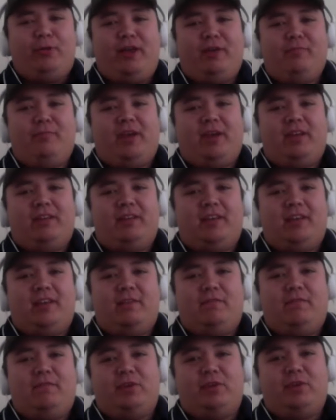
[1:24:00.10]
met, like
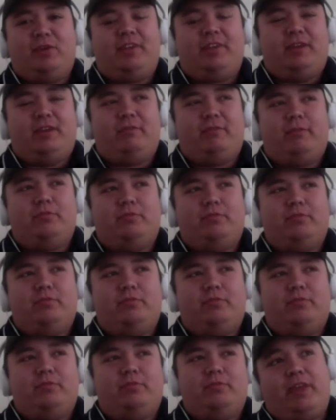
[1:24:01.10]
if they tried dating
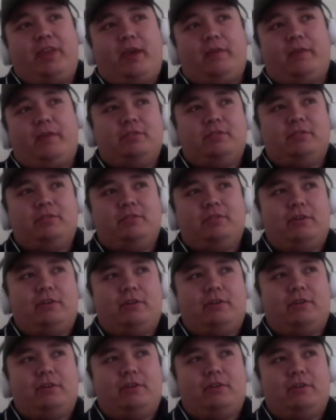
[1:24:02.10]
websites. Well, they haven't.
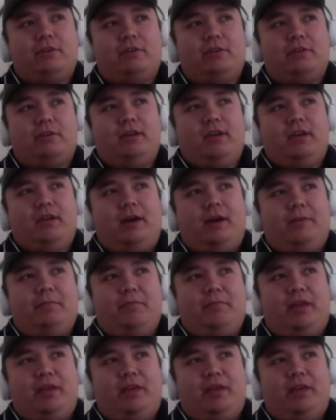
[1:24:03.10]
So they